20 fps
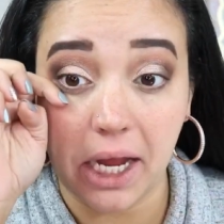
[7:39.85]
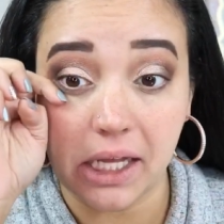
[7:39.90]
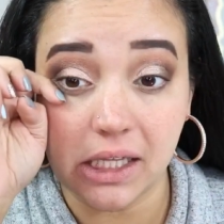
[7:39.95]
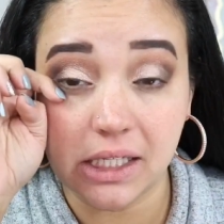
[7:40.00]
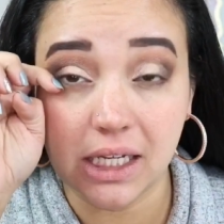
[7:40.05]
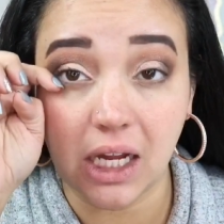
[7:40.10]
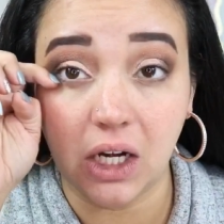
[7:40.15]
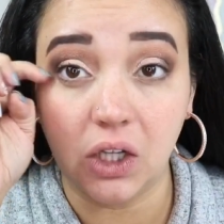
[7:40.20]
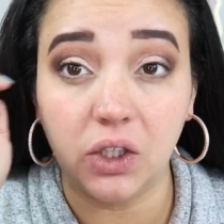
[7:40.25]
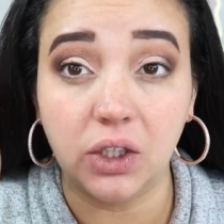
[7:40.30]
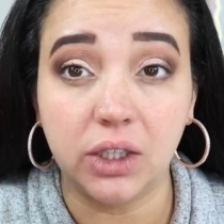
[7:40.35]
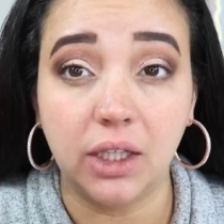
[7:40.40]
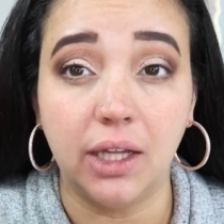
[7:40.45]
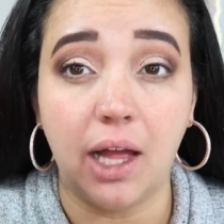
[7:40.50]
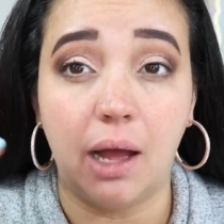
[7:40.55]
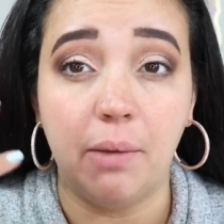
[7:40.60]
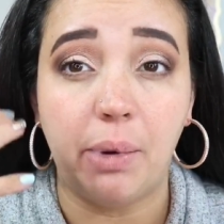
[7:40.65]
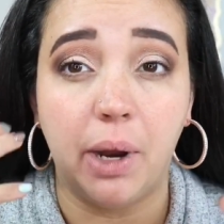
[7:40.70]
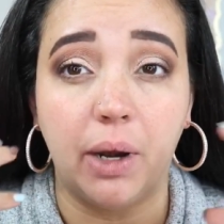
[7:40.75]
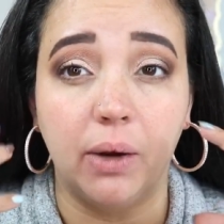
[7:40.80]
It's gonna look a
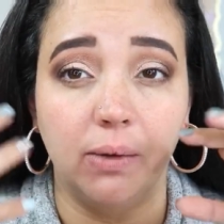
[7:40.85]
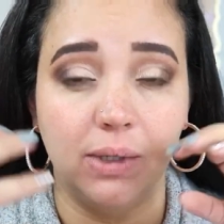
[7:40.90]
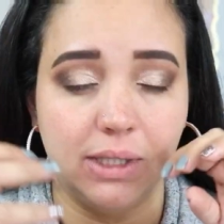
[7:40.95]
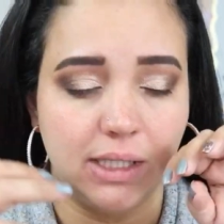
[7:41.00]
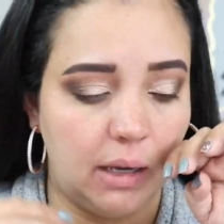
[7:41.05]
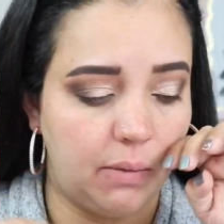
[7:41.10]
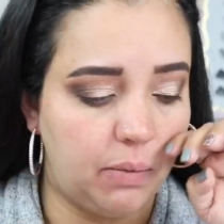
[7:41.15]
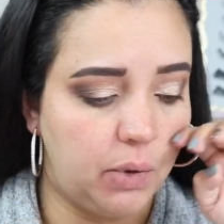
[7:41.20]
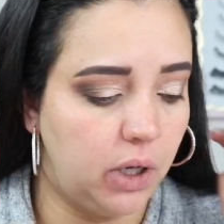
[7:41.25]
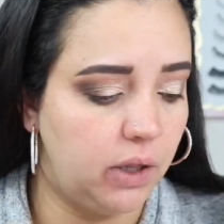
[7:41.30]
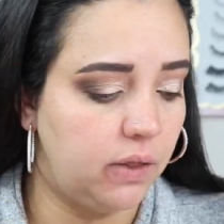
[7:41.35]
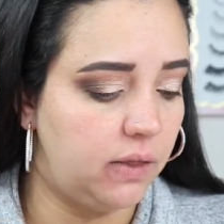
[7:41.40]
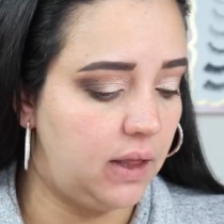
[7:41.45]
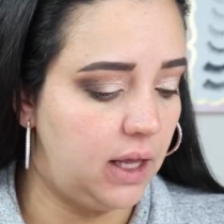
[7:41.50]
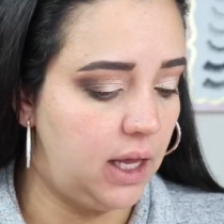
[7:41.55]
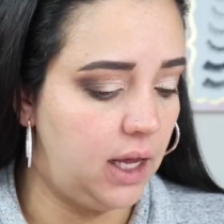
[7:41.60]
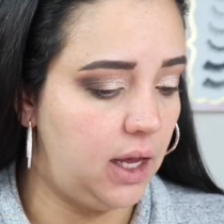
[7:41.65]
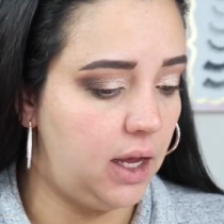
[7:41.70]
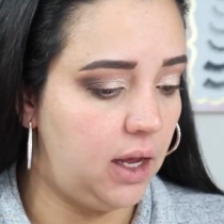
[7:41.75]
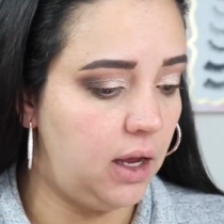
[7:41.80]
lot better once I put
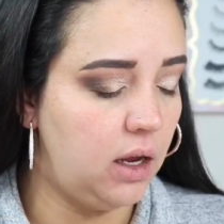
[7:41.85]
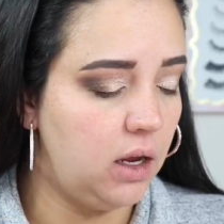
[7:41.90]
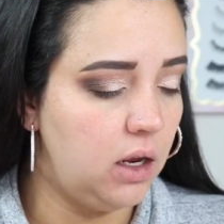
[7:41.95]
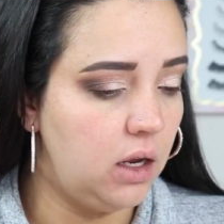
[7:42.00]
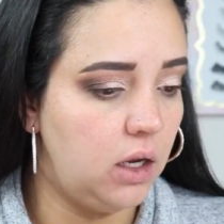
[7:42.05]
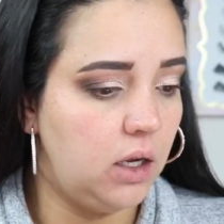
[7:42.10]
the,